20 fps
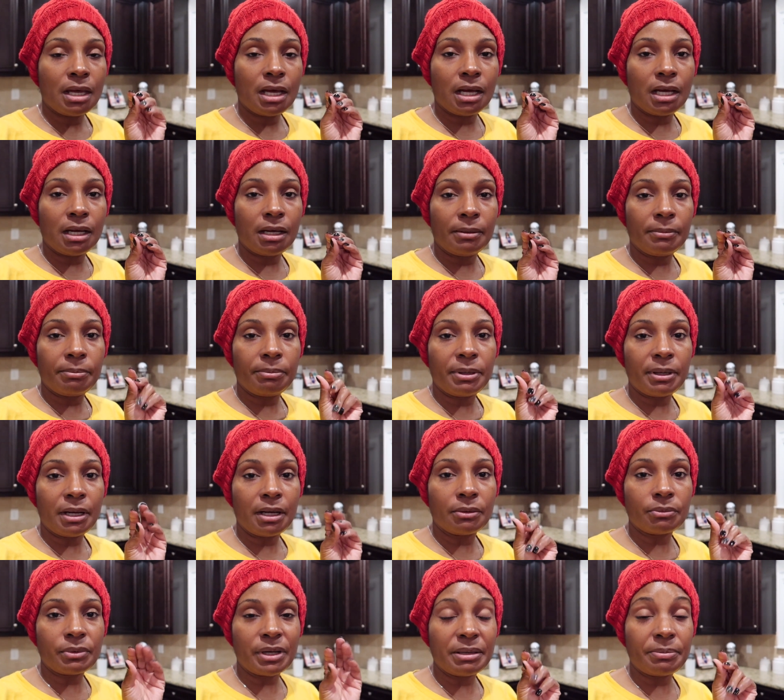um
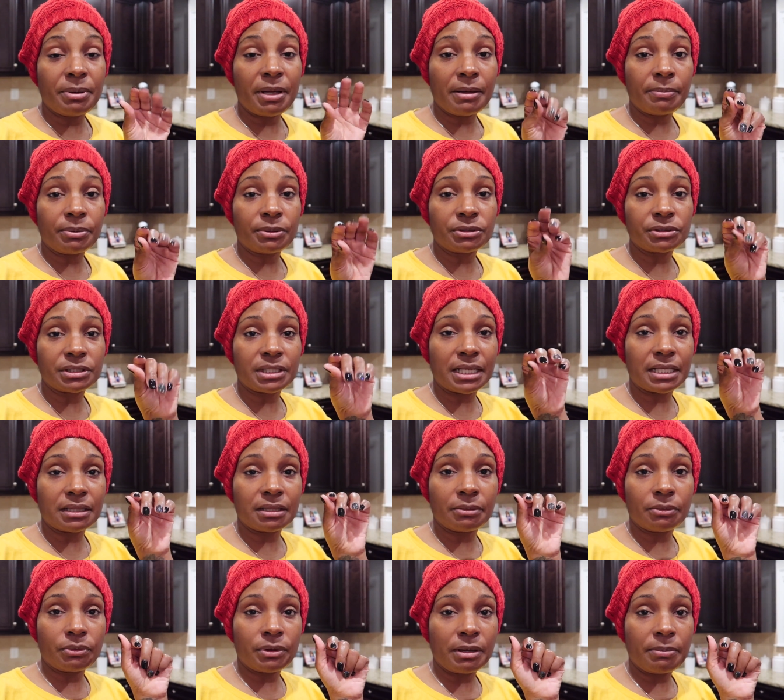red peppers, like
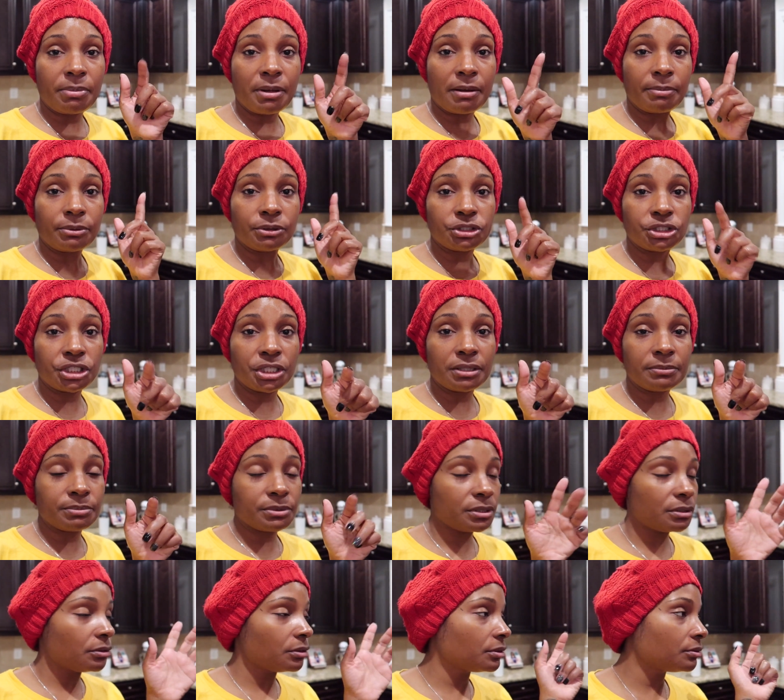the red pepper
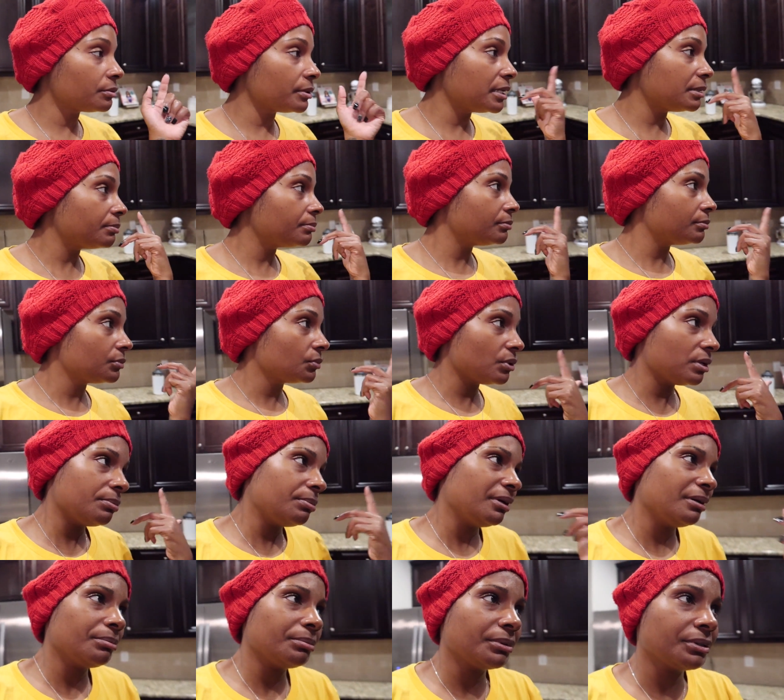chips or red, red
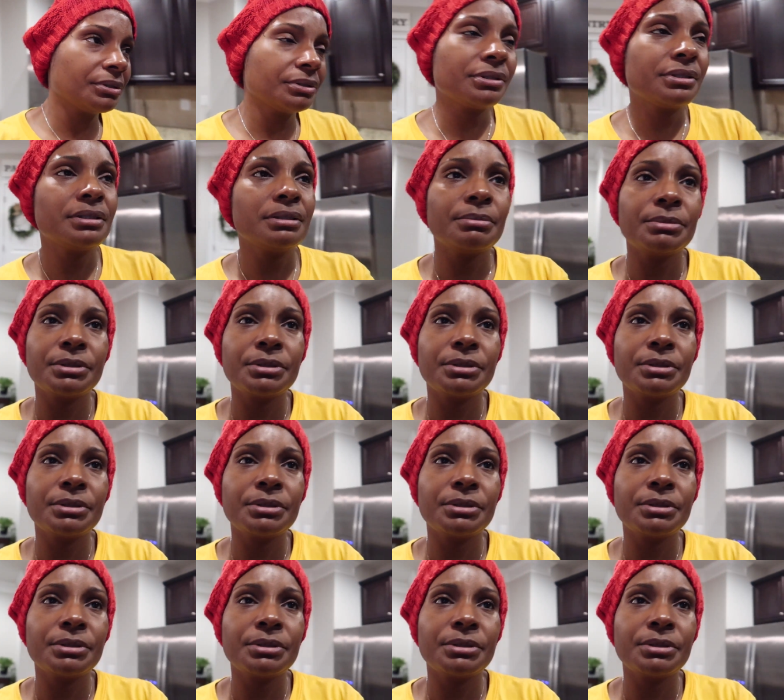peppers.